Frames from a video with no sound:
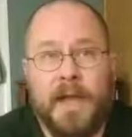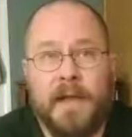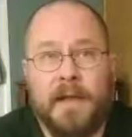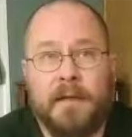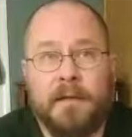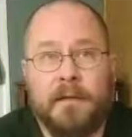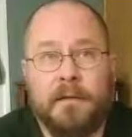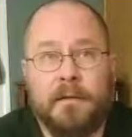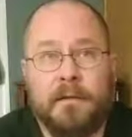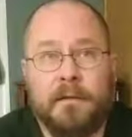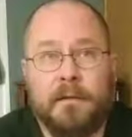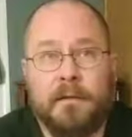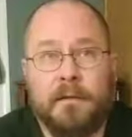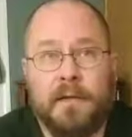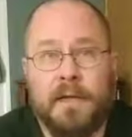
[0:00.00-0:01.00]
And
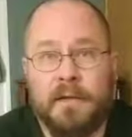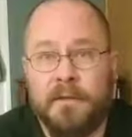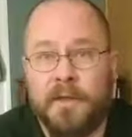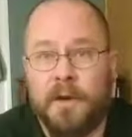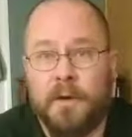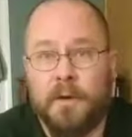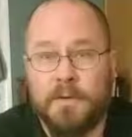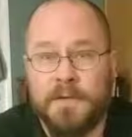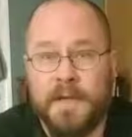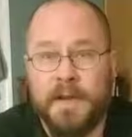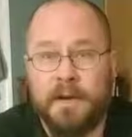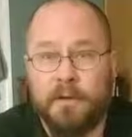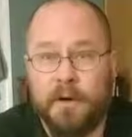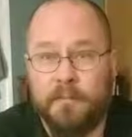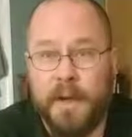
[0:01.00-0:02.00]
even though it was
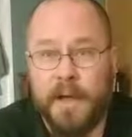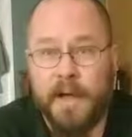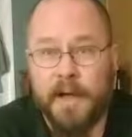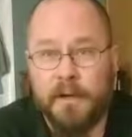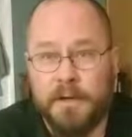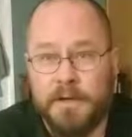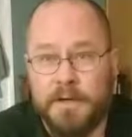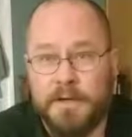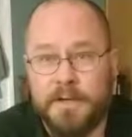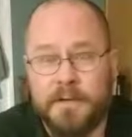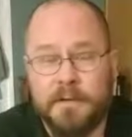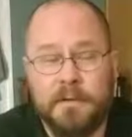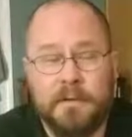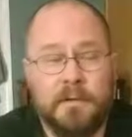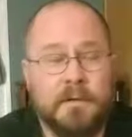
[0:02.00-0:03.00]
getting rid of my
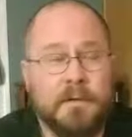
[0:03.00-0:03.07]
allergies,